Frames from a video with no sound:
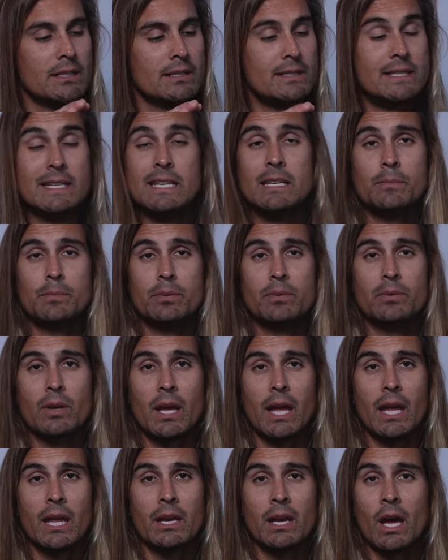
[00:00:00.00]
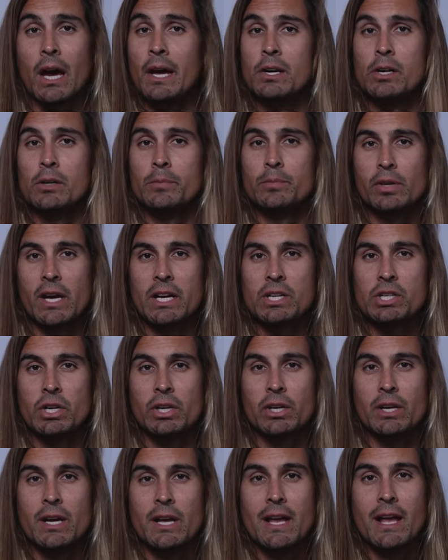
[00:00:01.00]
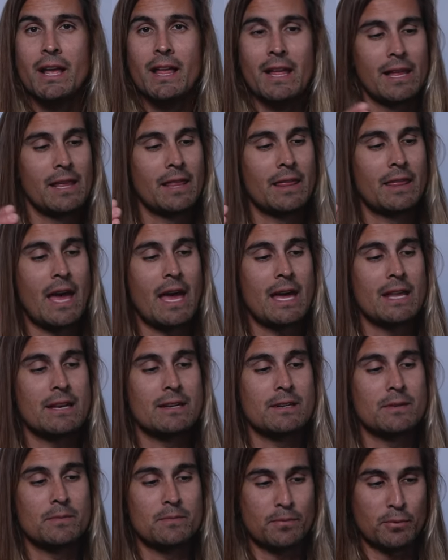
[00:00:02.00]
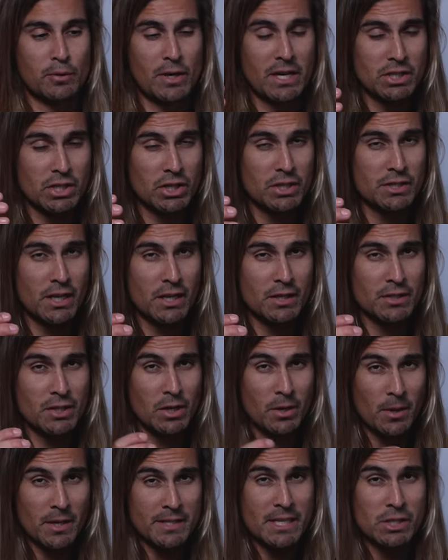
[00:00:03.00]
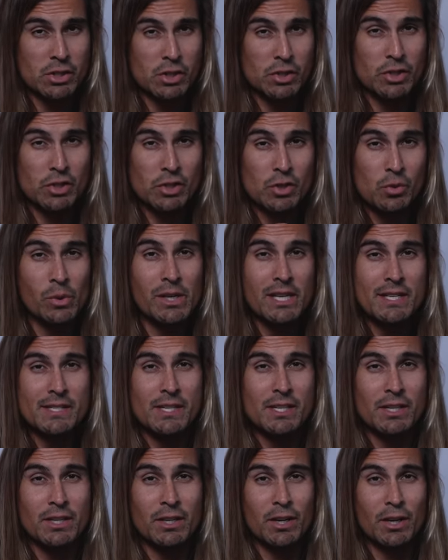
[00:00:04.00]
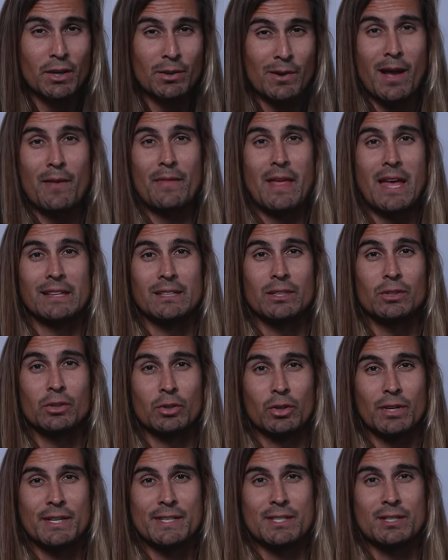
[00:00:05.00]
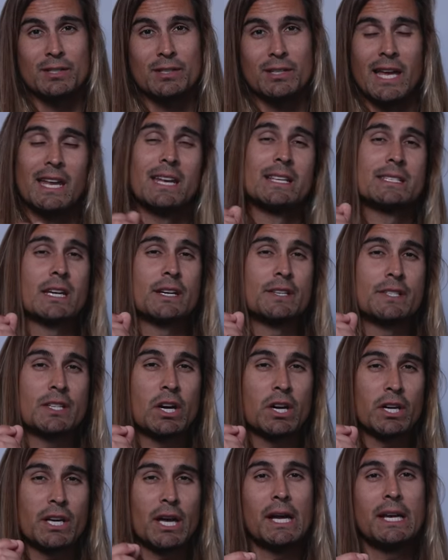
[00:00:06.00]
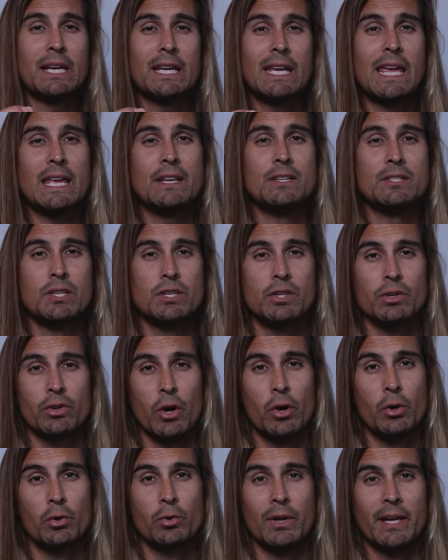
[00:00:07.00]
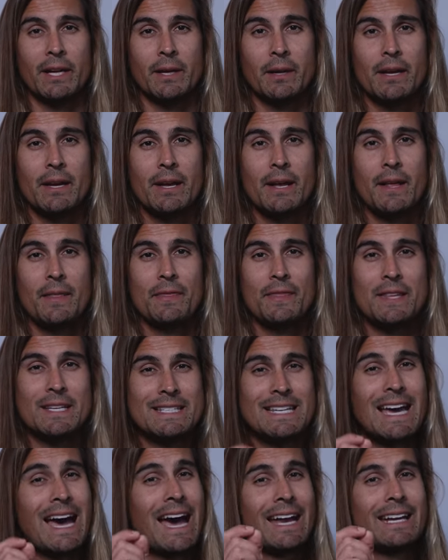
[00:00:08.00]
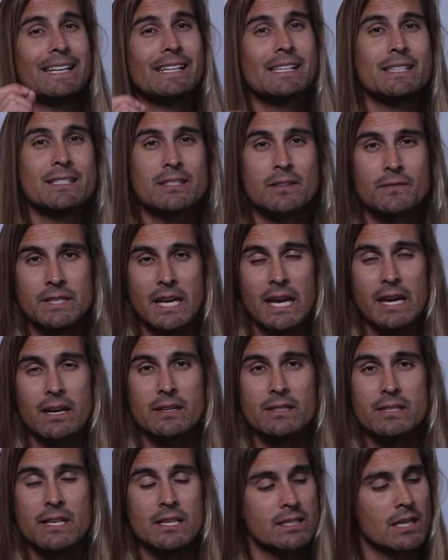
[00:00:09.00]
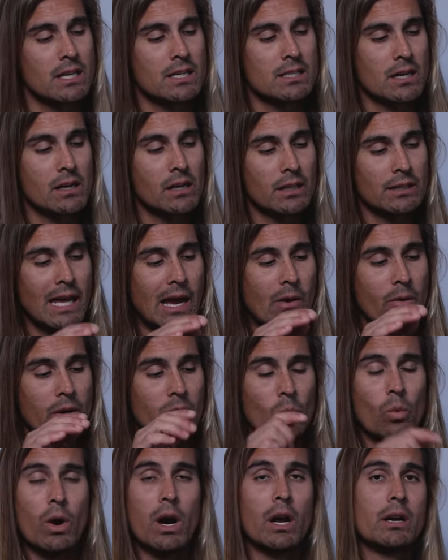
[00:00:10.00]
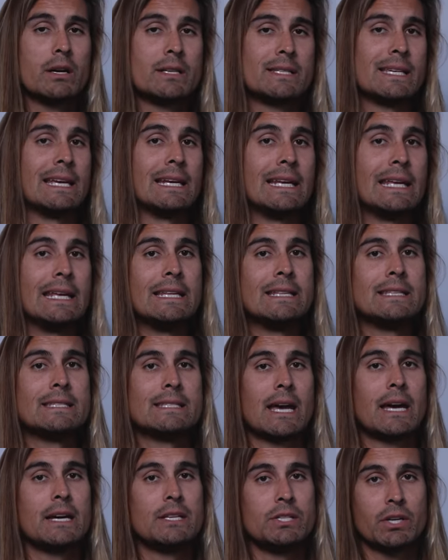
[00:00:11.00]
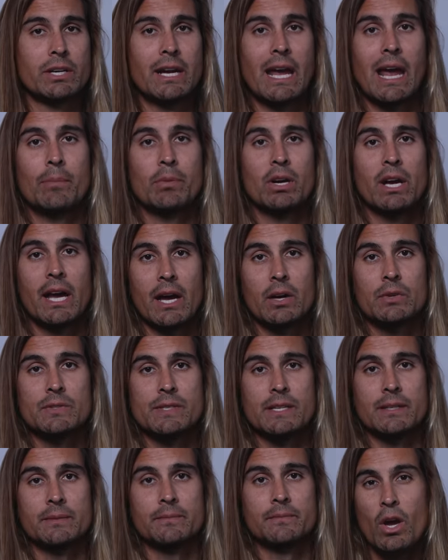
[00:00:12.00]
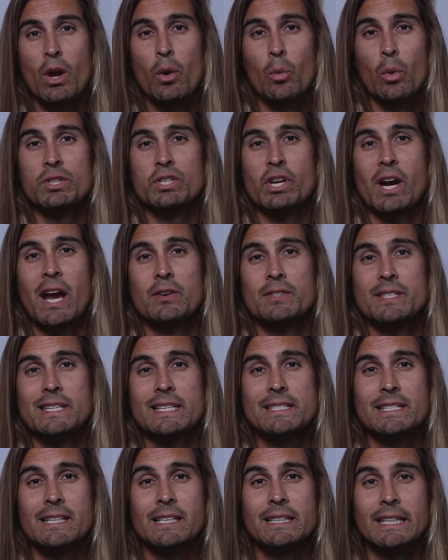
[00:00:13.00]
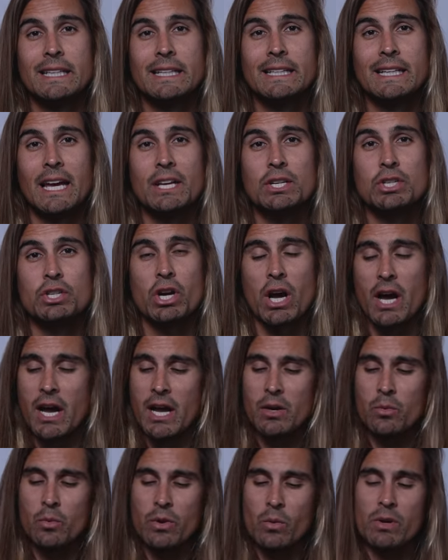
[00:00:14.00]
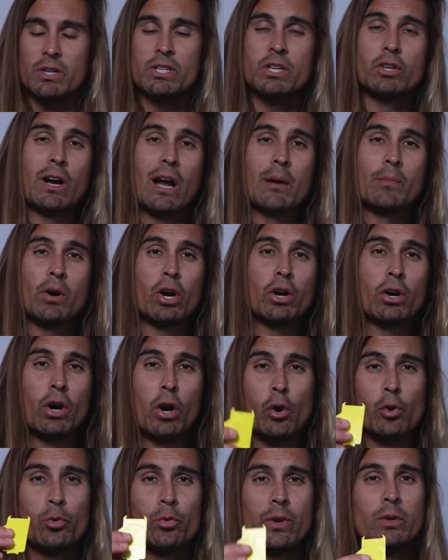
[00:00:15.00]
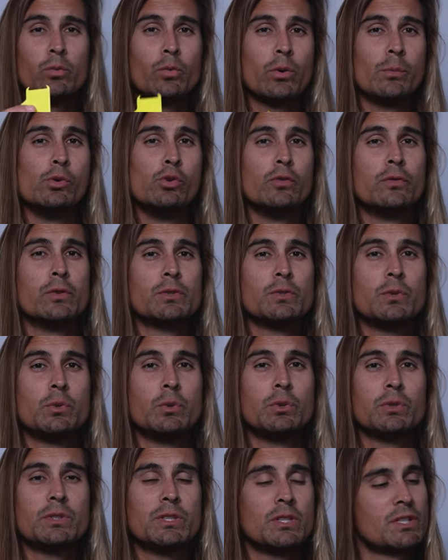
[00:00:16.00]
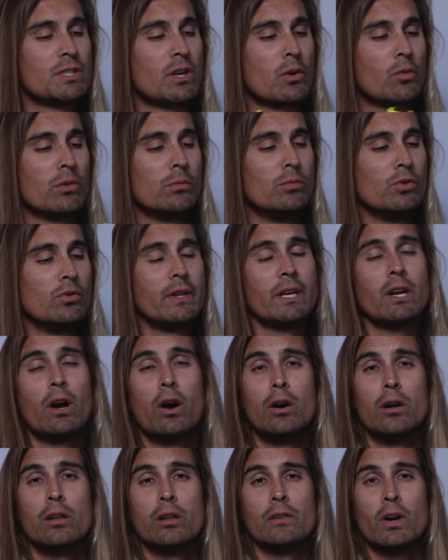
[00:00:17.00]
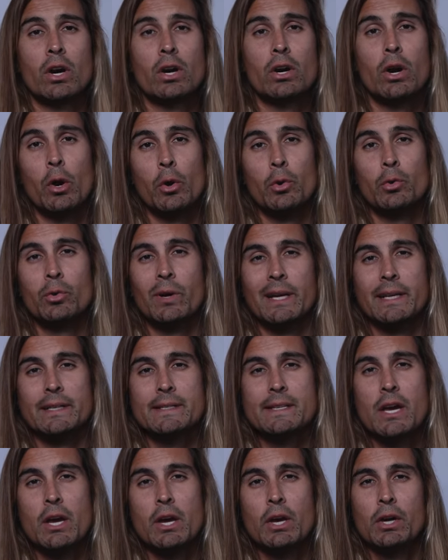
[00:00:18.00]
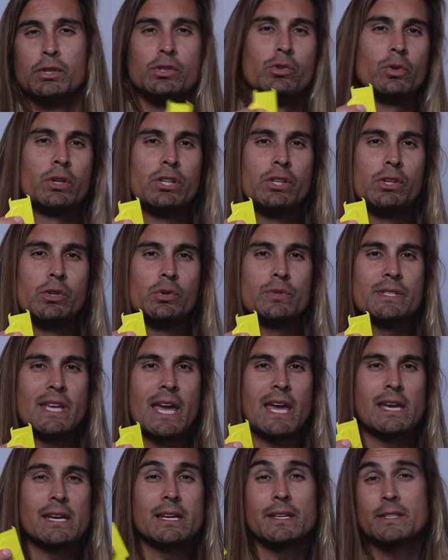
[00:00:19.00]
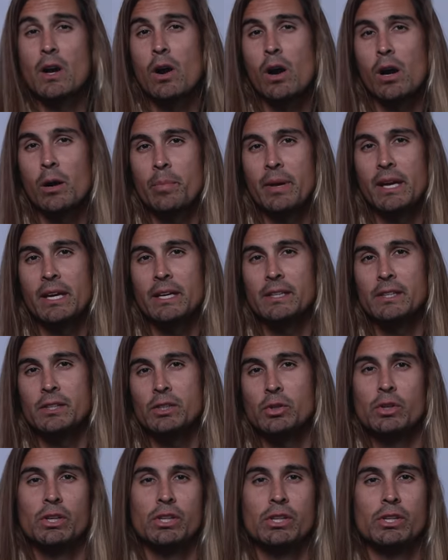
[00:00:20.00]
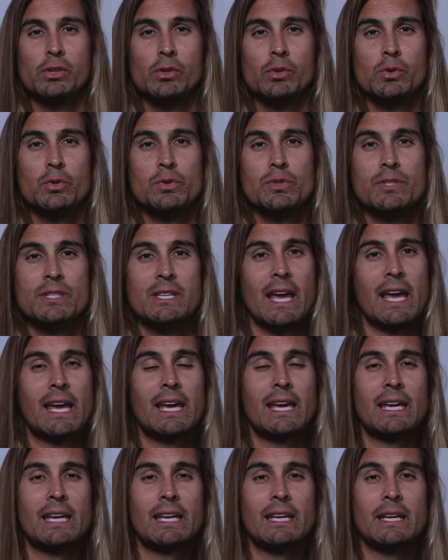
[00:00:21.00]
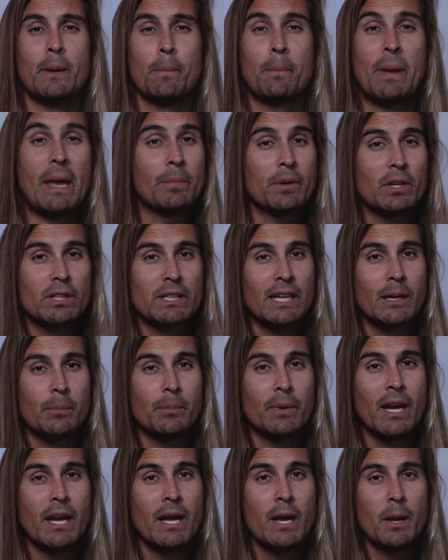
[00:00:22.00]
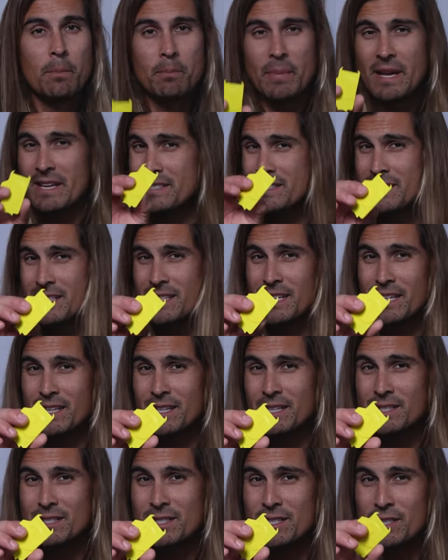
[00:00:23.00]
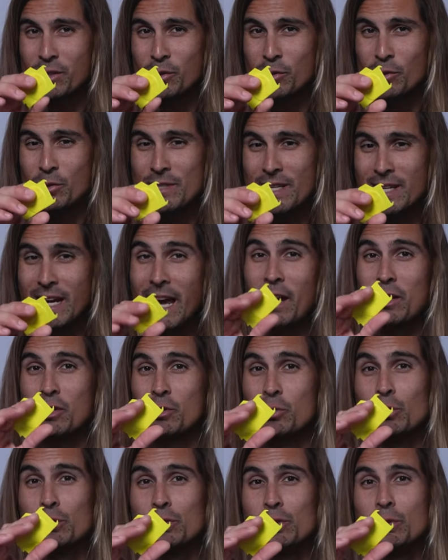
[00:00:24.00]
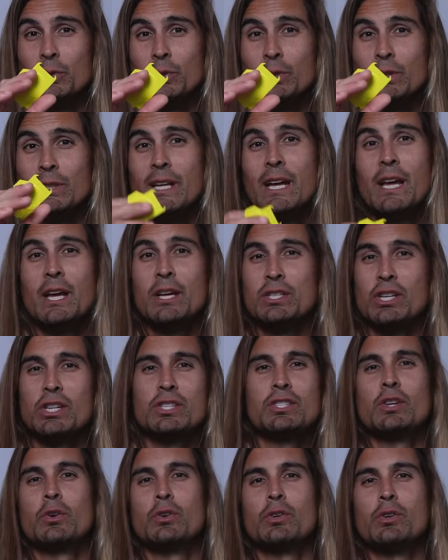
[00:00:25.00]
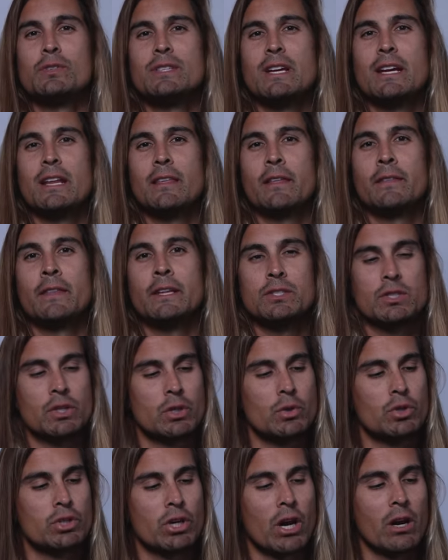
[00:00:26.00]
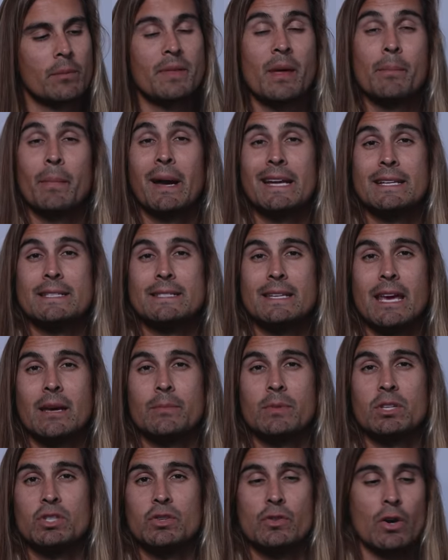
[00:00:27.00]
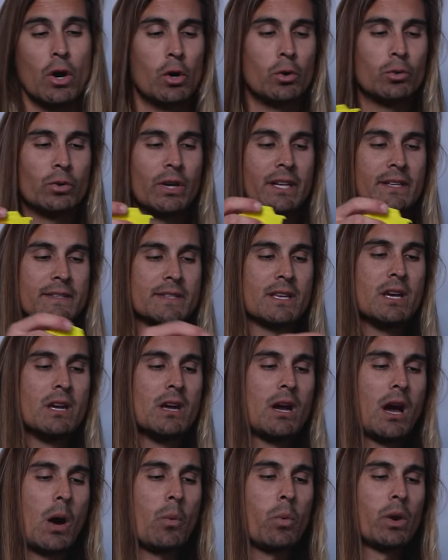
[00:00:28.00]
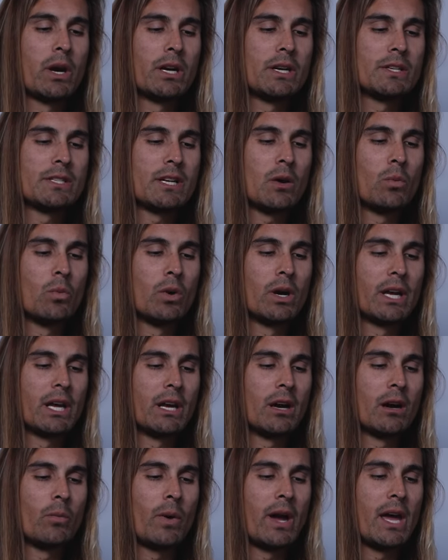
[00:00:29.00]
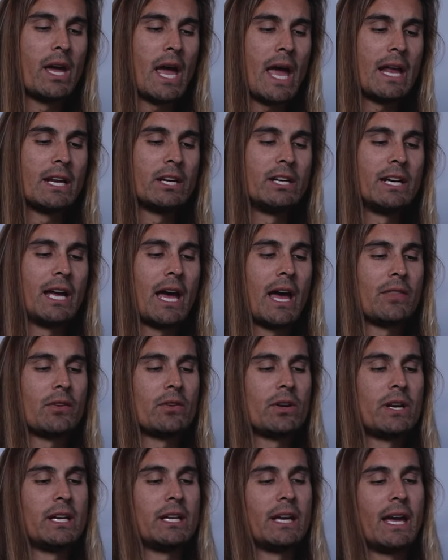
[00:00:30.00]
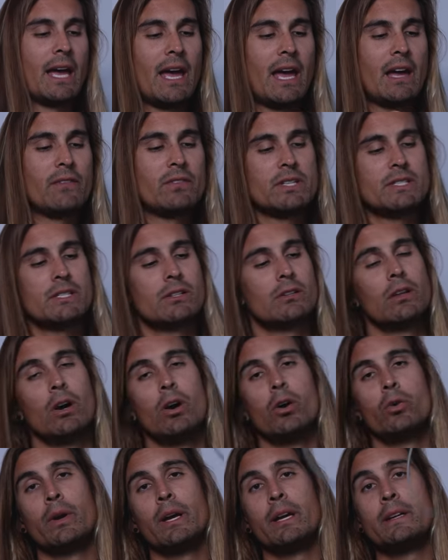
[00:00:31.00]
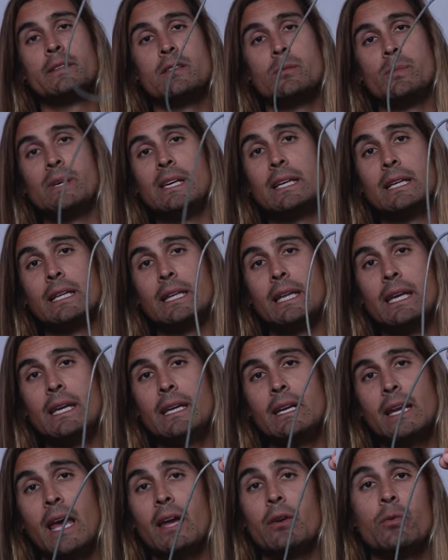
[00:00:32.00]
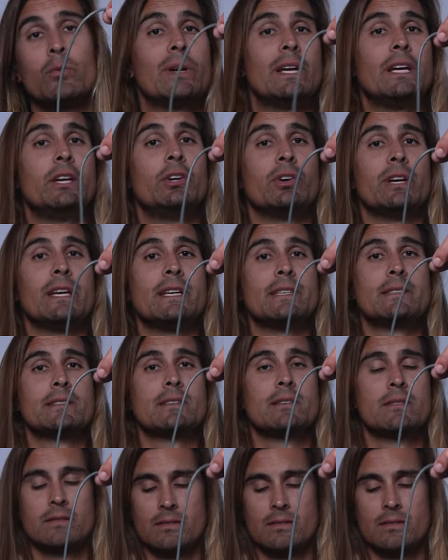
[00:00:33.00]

deep and under pressure, that pressure is gonna start essentially squeezing around that little crystal and it's gonna start cutting into your O-ring. The tiniest of tears is gonna start allowing water to get inside your camera housing. Once your housing is clean and dry, we want to grab our O-ring removal tool to start removing all of our O-rings. You can use a guitar pick, you could use a paper clip. Best is to use an actual tool. Just don't use anything that's too sharp that might damage the O-rings. And we're gonna start working our way and gathering every single O-ring to be cleaned and re-greased.